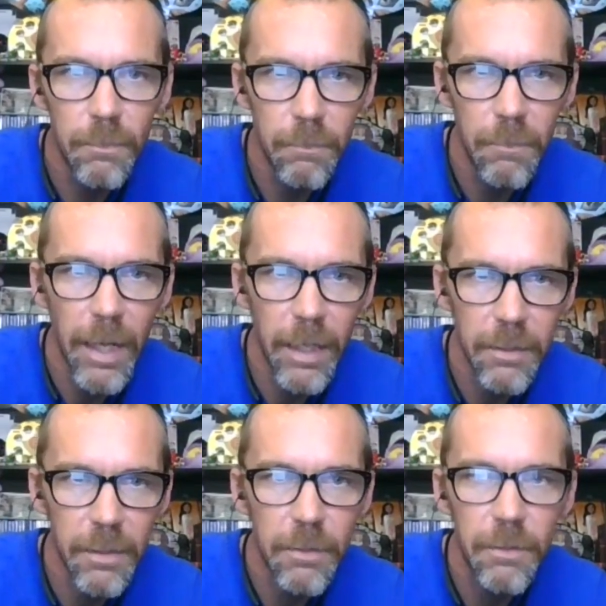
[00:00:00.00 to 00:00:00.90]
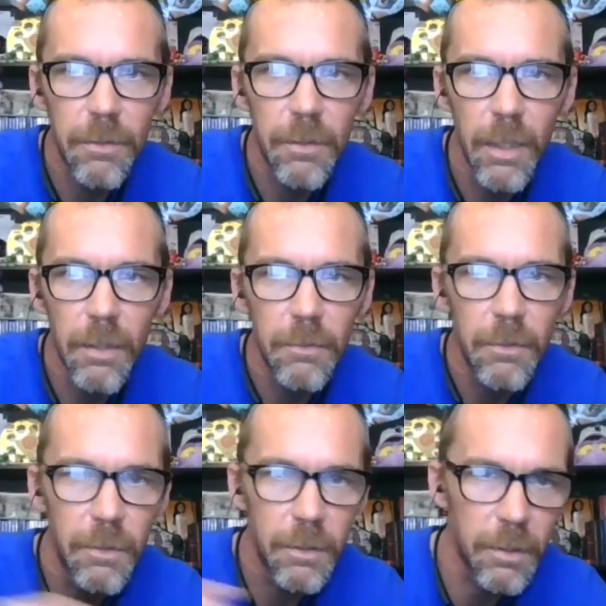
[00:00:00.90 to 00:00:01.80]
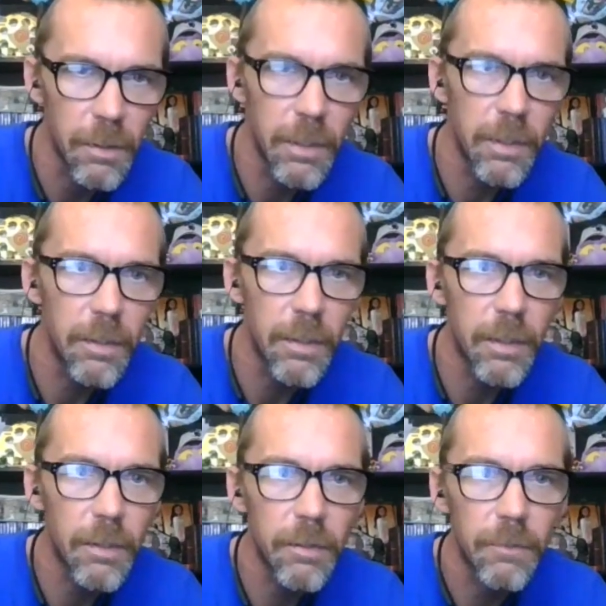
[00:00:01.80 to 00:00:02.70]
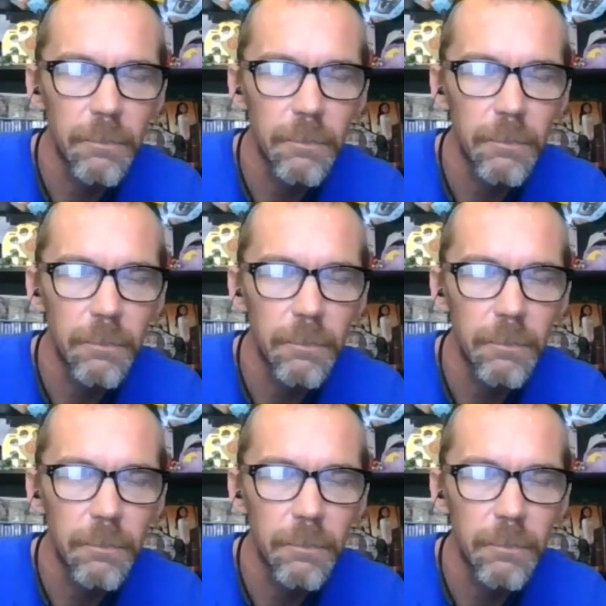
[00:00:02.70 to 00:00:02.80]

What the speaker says: access to your account, you can delete it there